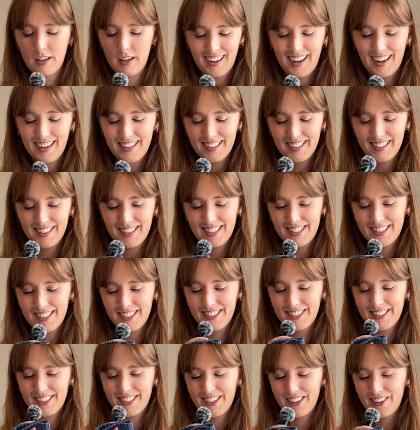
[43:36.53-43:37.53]
I think these
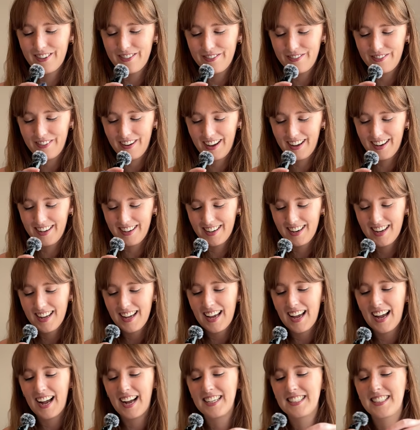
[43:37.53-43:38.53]
are so fun.
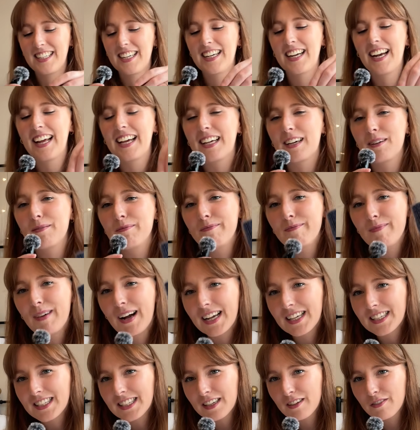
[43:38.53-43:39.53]
I did like a
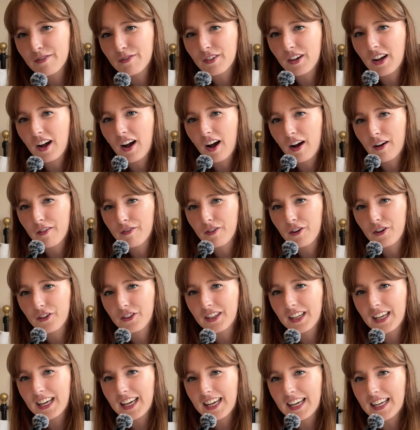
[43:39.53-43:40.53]
massive cuff
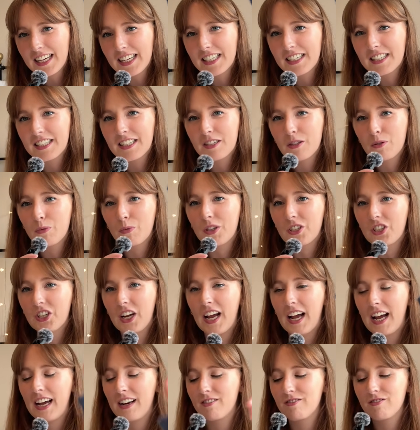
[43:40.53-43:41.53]
on these, which I
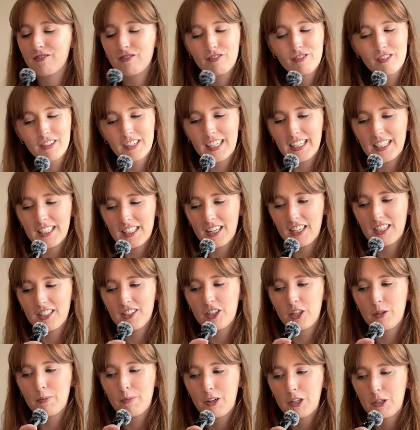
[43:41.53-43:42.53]
hadn't really done
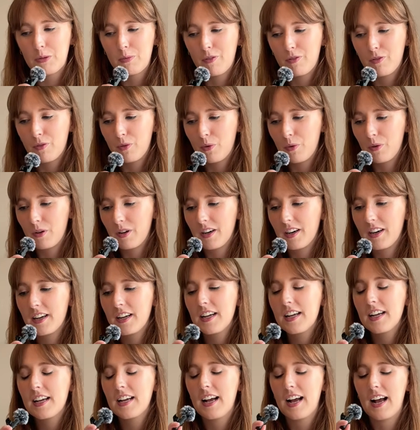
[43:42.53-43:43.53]
too much before.
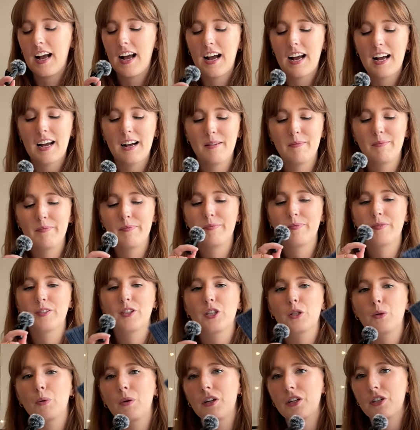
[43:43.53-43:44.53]

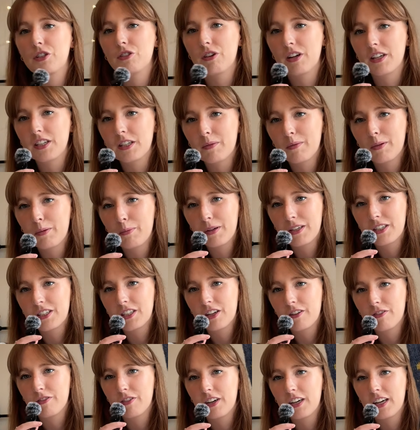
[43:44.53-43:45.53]
Just wanted to try something a bit
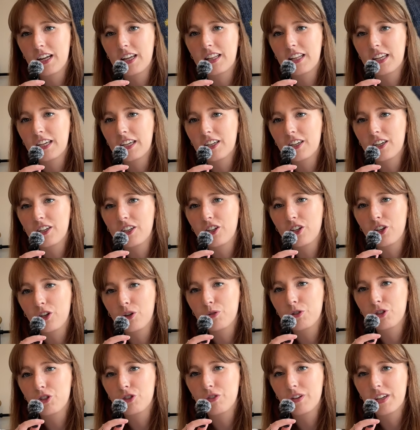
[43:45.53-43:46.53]
different, and then you
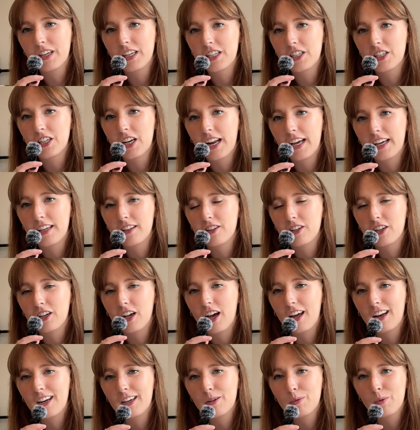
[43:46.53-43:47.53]
go straight into like the
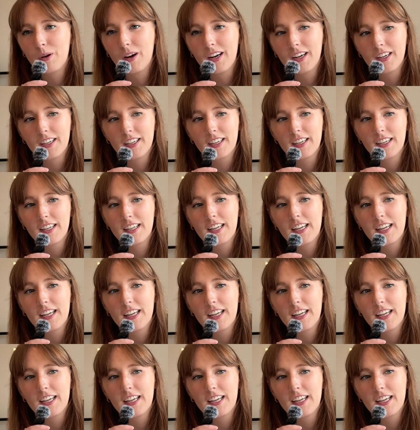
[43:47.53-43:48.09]
color work.